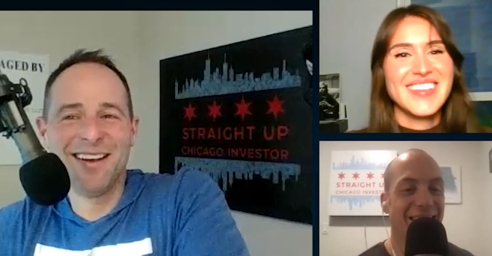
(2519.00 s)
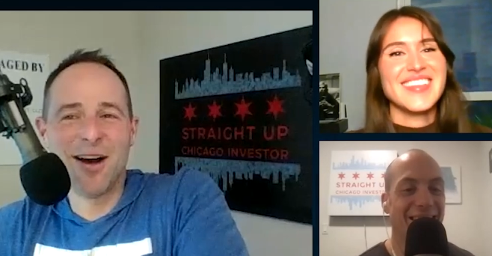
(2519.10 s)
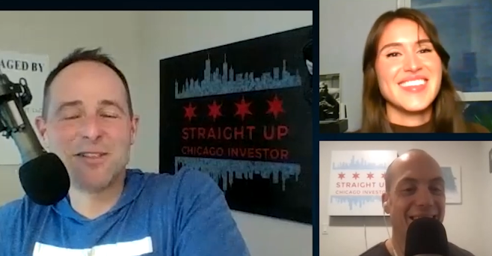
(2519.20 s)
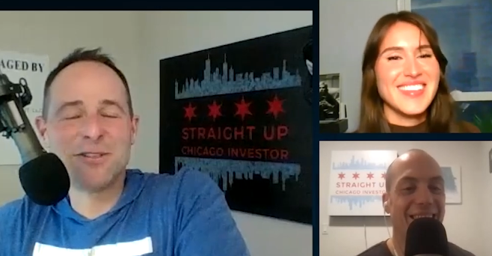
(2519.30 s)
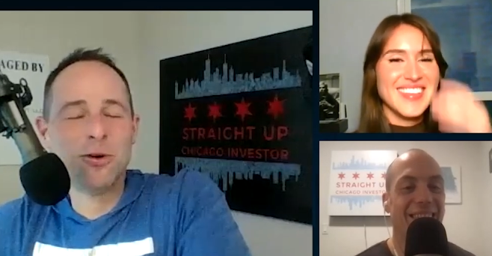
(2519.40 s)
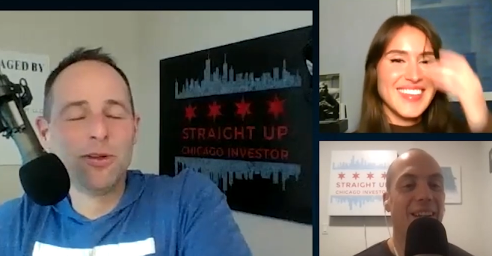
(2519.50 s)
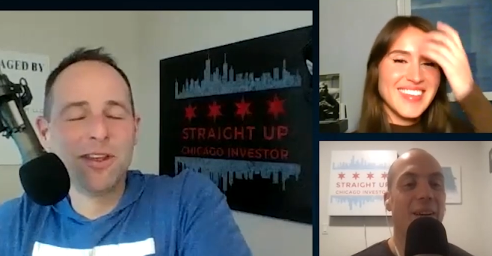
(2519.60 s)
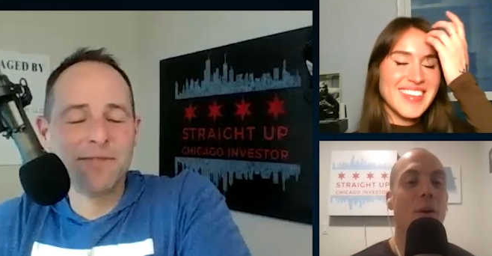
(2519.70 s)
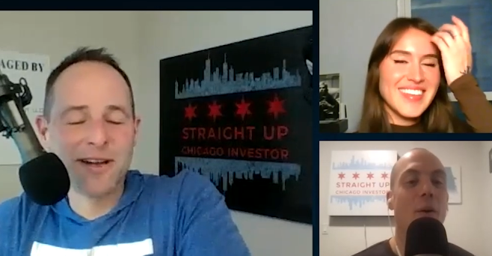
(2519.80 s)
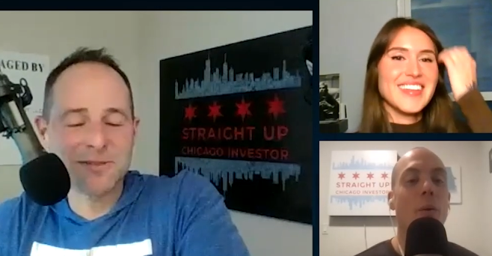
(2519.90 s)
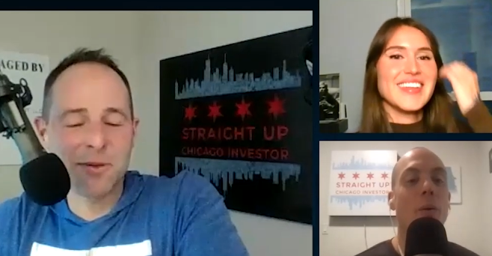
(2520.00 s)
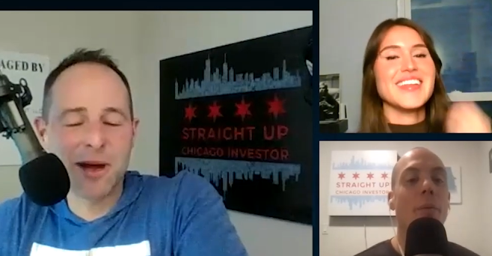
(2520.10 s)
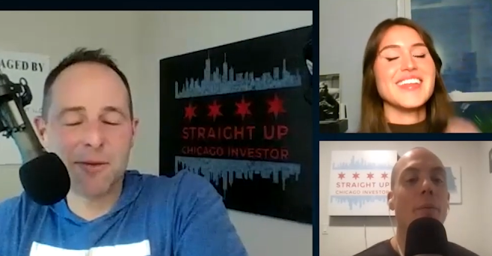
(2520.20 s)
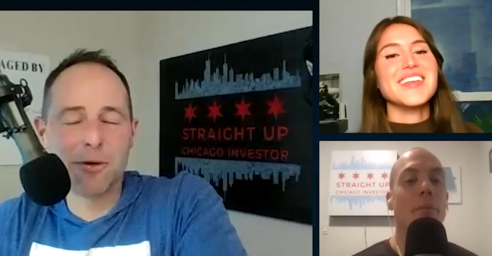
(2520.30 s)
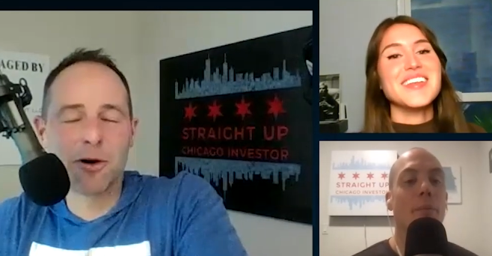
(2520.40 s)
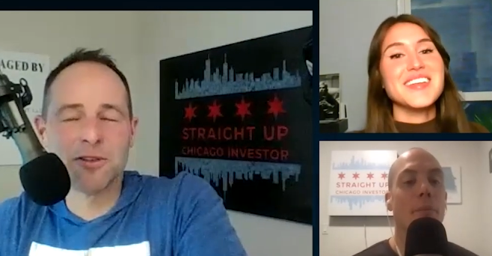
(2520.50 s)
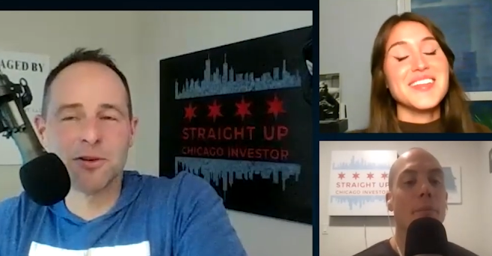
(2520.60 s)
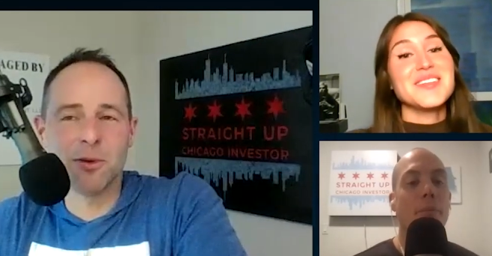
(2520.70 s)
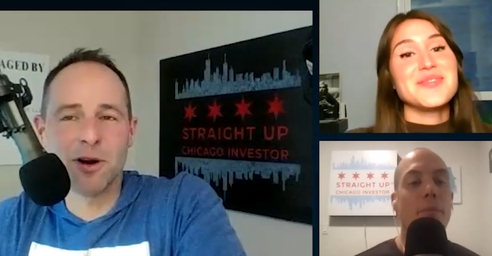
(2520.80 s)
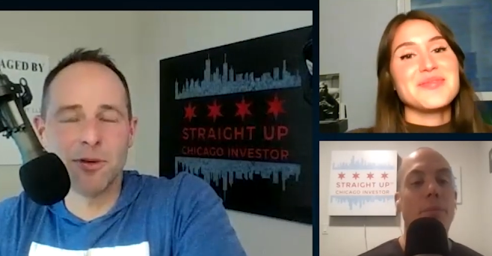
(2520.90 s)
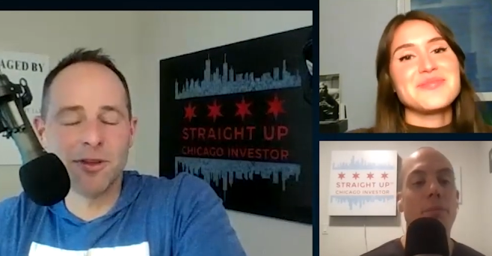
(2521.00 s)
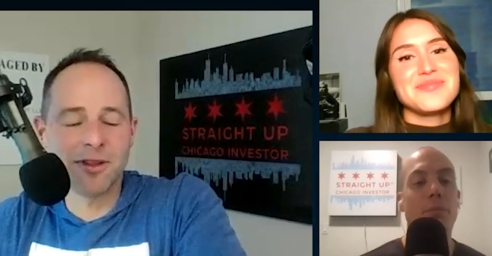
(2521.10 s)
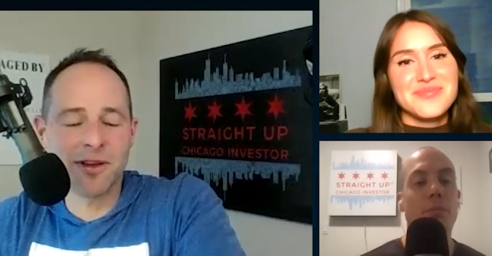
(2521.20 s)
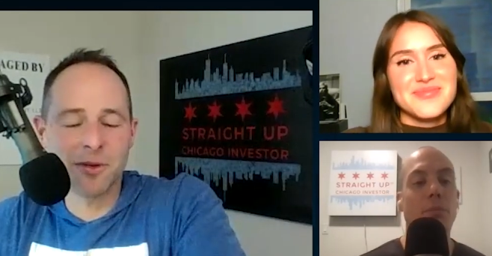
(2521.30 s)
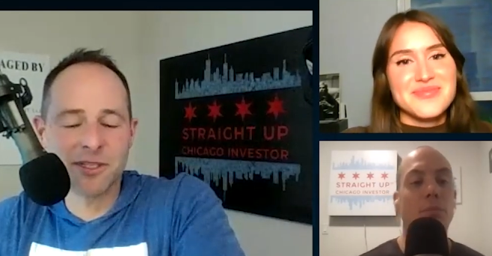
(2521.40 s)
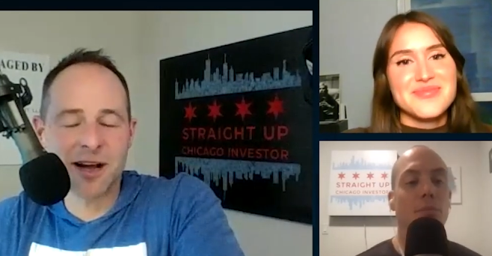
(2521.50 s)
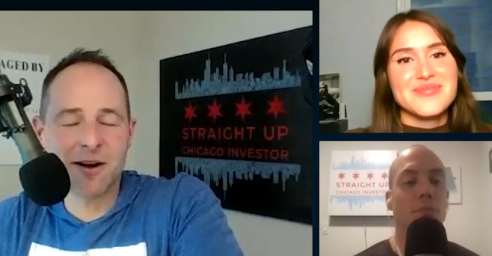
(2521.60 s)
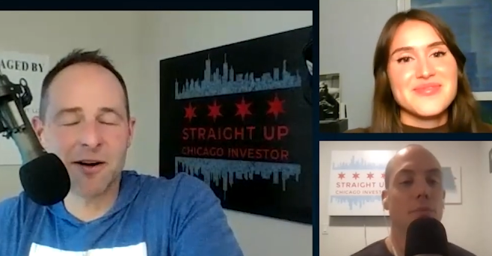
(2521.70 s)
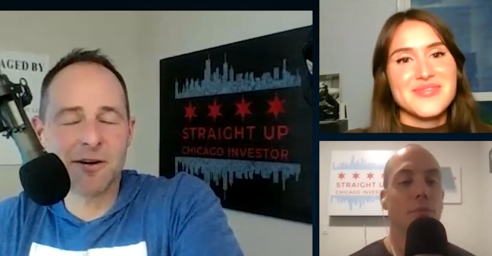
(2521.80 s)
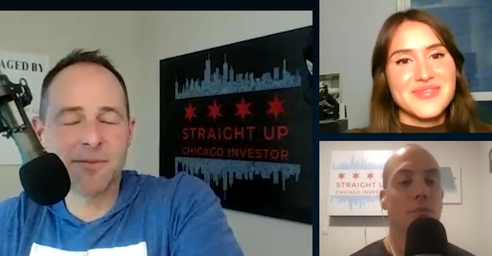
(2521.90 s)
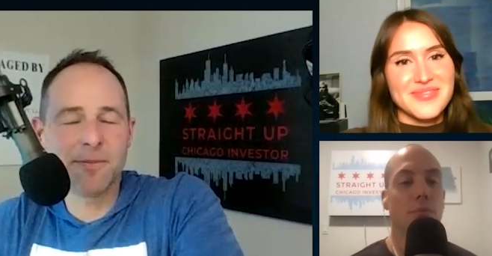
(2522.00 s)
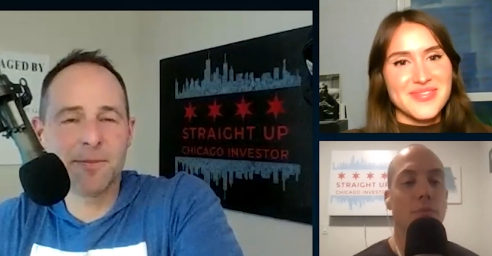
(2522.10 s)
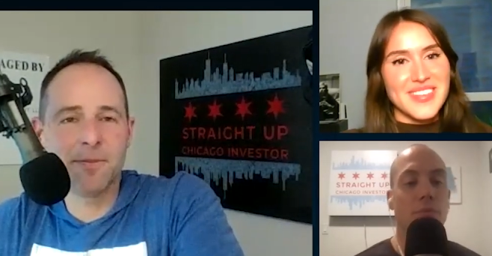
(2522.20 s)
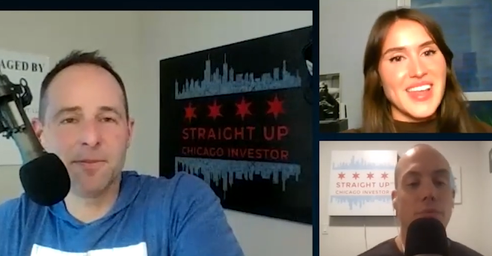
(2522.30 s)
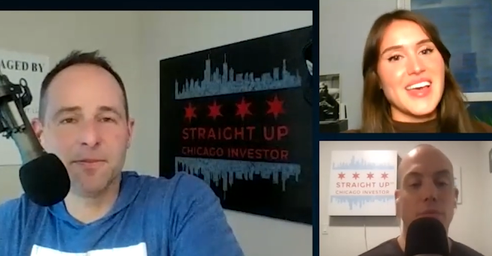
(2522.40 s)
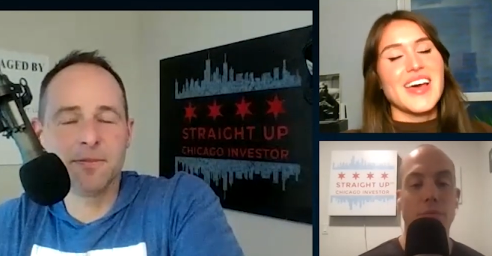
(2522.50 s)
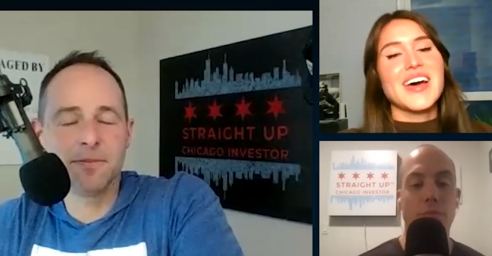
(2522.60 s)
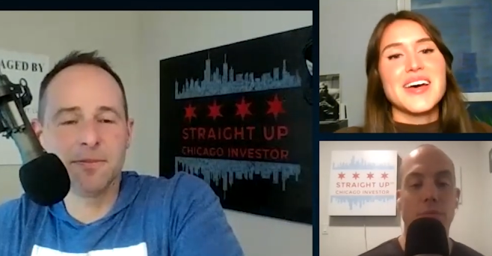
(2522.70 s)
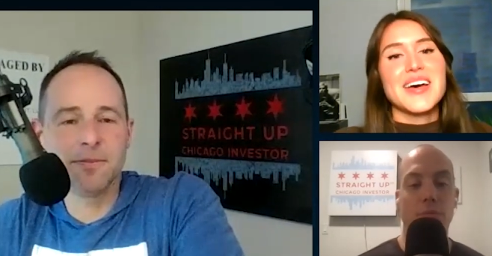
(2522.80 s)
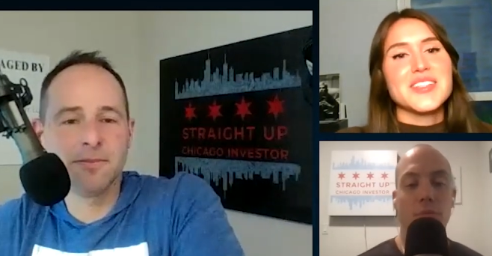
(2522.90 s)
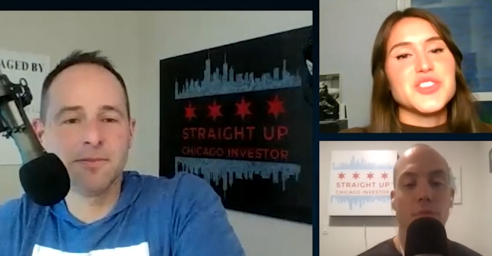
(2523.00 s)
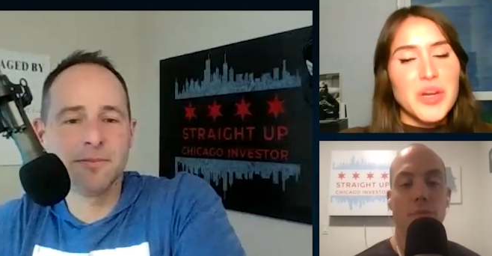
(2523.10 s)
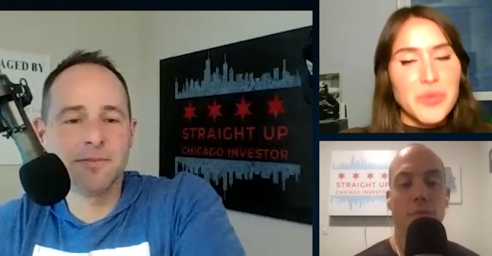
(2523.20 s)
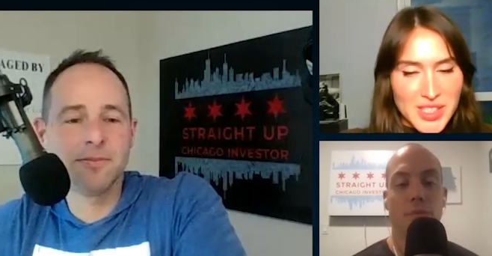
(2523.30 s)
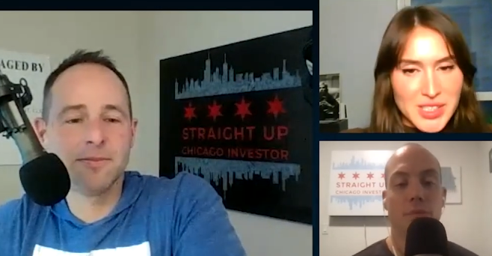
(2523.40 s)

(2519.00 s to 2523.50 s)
Speaker 1: right. So who are the investment minded brokers you're working with? Give them a shout out here.
Speaker 2: Uh, John